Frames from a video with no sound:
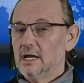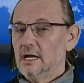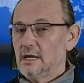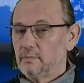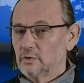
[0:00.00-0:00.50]

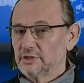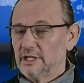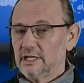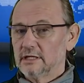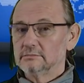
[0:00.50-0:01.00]
important
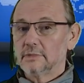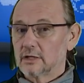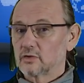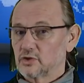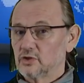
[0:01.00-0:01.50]
data
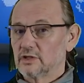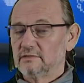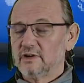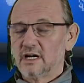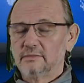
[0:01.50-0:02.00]
across your
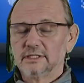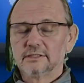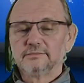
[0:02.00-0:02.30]
environment.